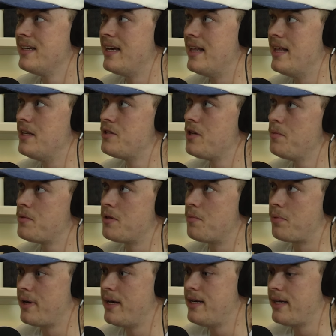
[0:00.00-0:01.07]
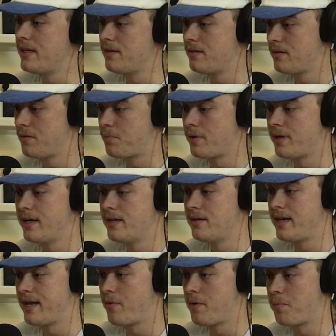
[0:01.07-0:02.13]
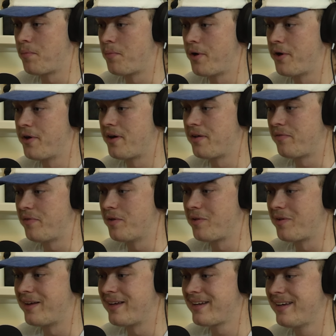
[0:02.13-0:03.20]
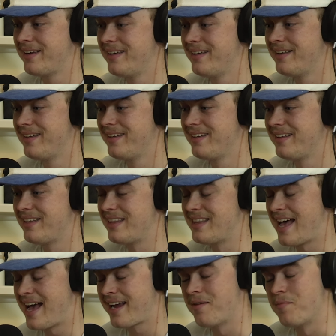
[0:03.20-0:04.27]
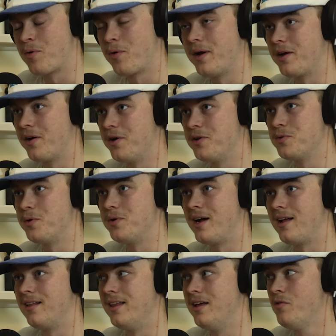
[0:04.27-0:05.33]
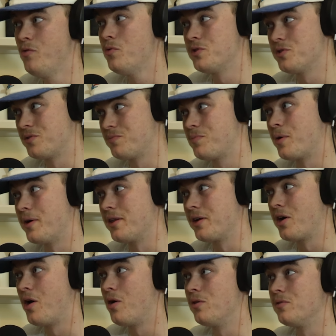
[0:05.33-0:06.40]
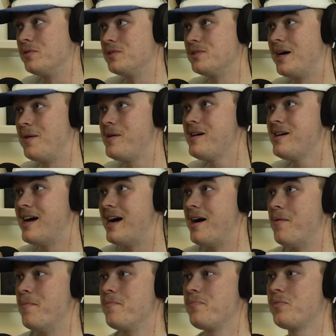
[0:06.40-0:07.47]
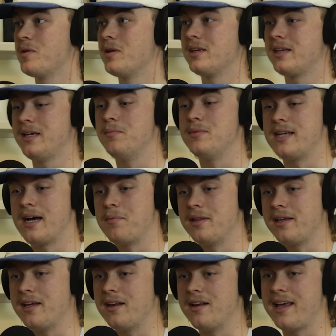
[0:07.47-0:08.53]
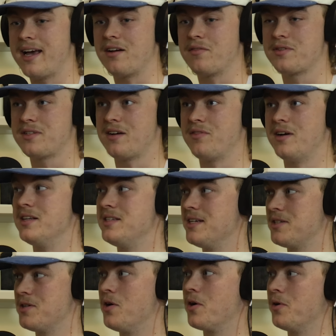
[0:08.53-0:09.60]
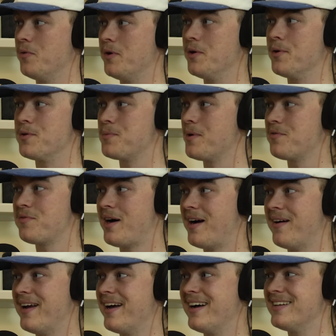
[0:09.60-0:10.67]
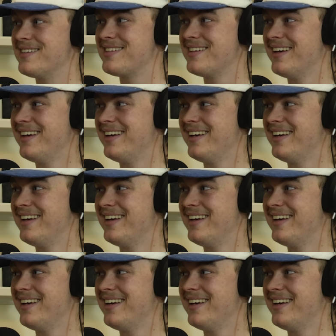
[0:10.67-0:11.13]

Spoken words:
And in terms of the branding and the brand and how we promote it, I feel like that can probably go to another level, which is probably the goal of the summer. Keep dabbling in and out of stuff like TikTok and Reels, but far out.